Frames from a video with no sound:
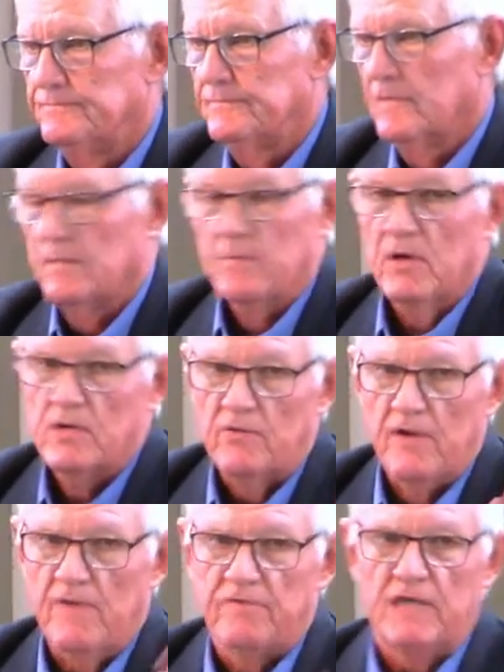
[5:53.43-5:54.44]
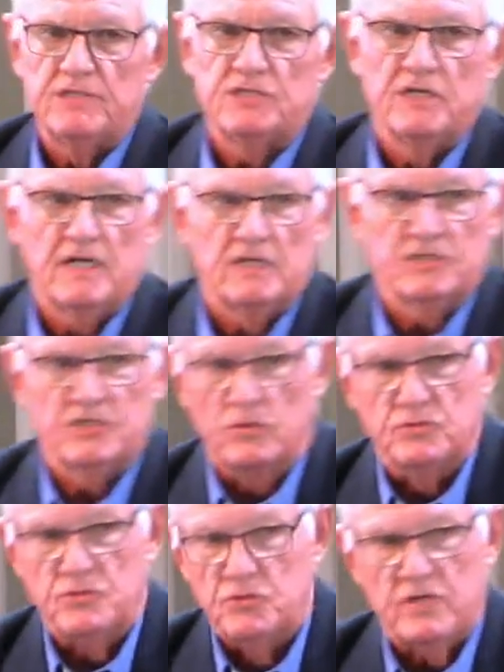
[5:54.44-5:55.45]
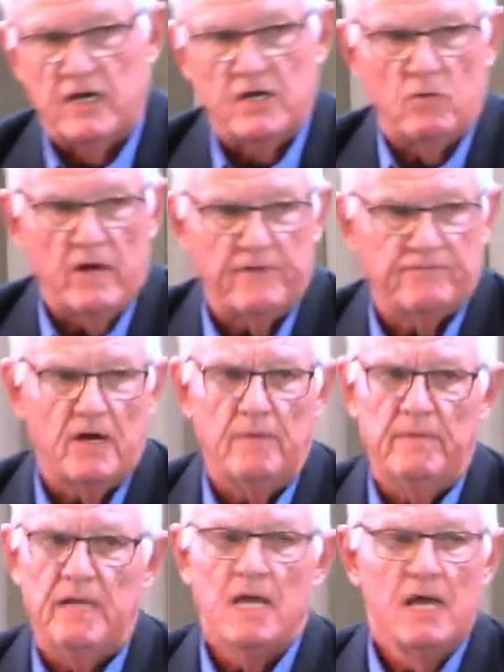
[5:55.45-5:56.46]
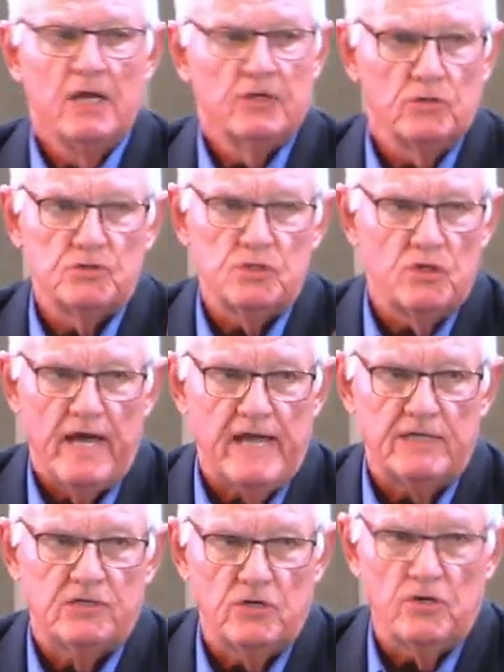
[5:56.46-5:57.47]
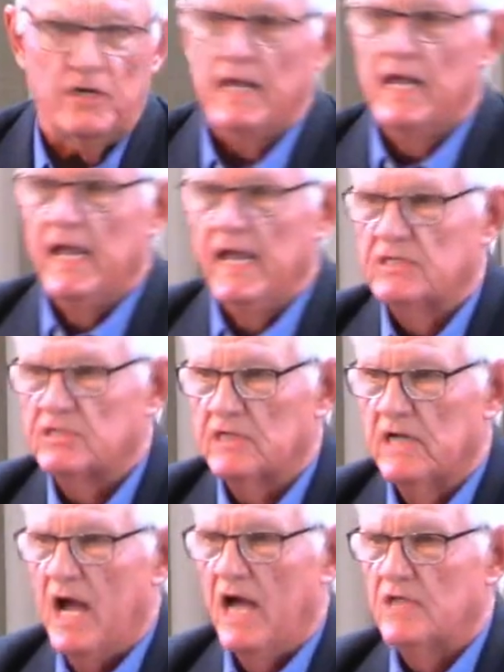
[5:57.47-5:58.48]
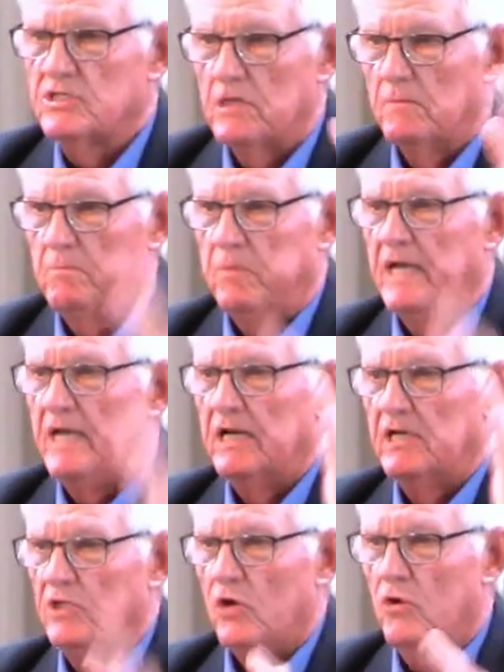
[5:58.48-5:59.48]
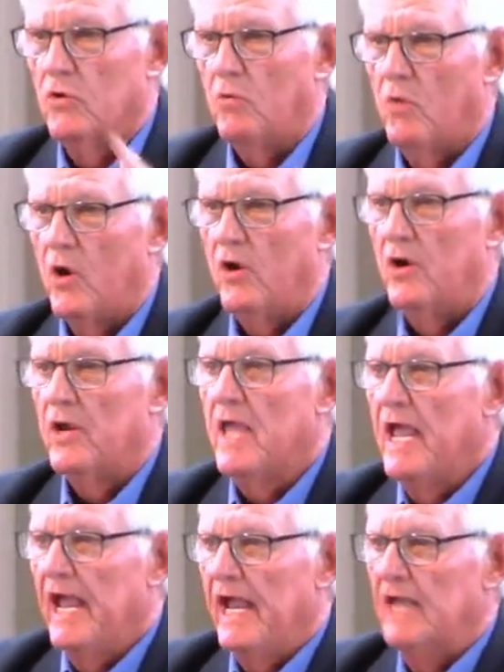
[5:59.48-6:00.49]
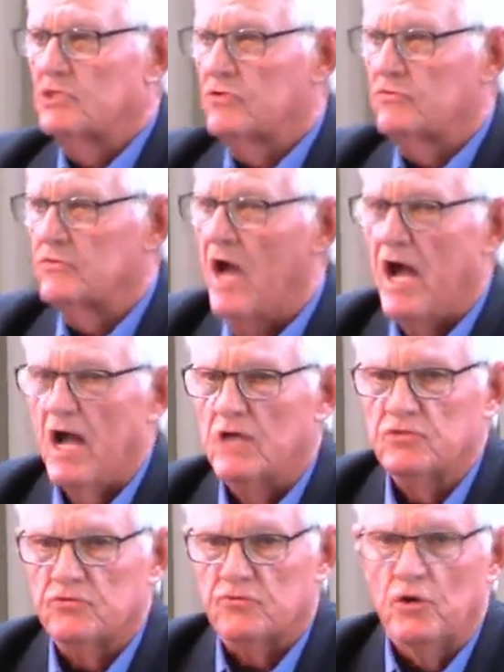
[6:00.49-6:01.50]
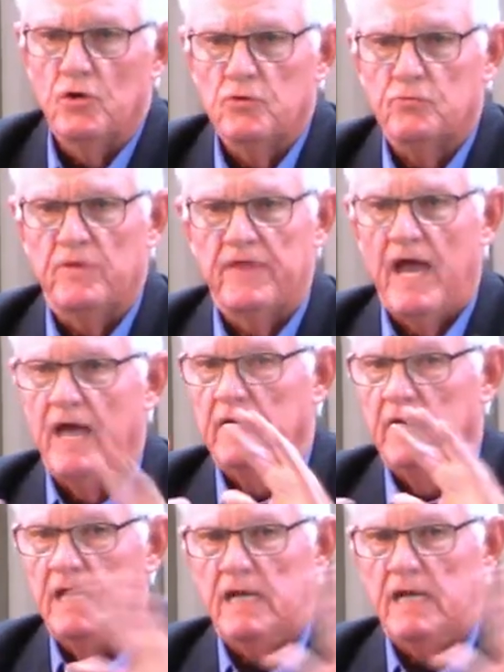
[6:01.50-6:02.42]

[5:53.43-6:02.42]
Book of Revelation tells us, don't you take away from it, don't you add to it. It's God's complete and total word. It's God's truth without any